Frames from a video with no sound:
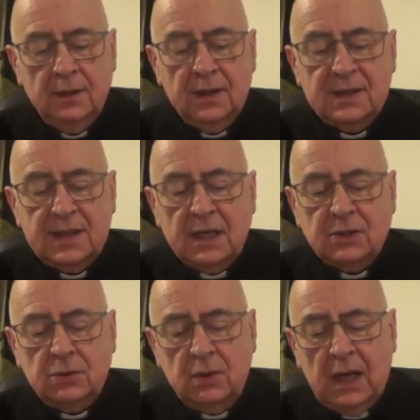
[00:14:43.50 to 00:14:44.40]
The
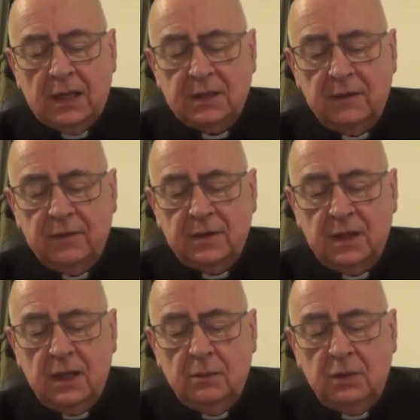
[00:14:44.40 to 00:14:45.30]
sexual
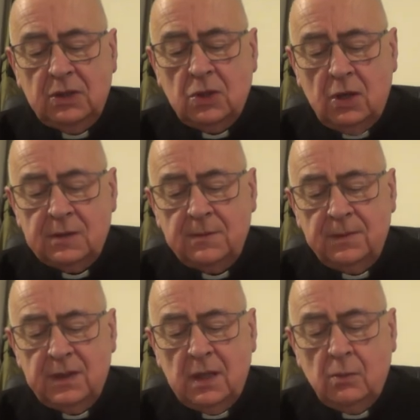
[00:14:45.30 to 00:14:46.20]
activity in which
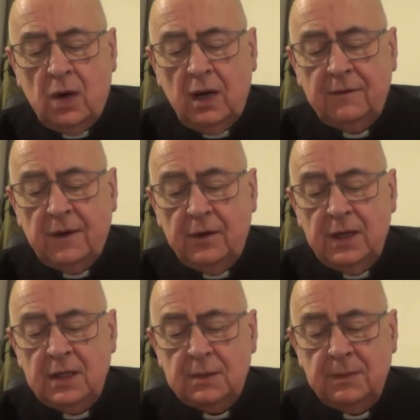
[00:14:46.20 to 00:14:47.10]
husband and wife are
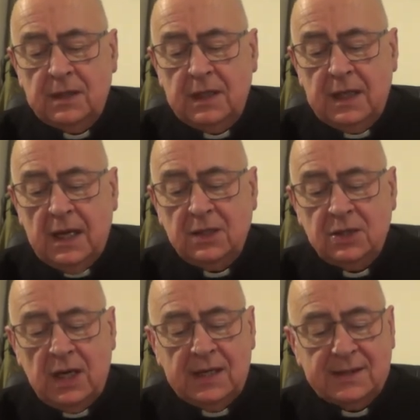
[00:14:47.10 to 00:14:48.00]
intimately and
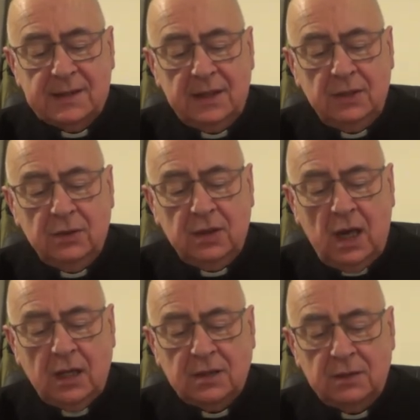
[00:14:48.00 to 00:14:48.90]
chastely
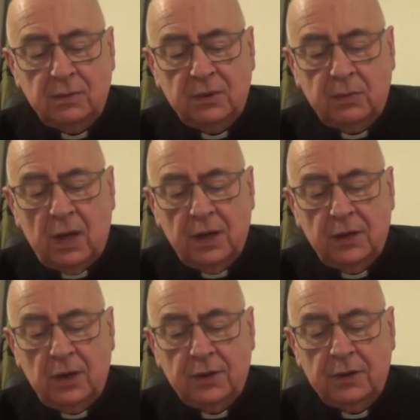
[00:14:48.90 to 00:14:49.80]
united with one
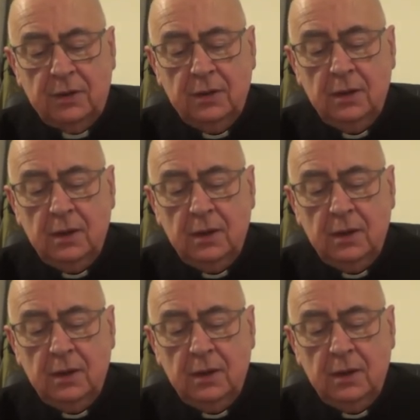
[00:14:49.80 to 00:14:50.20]
another,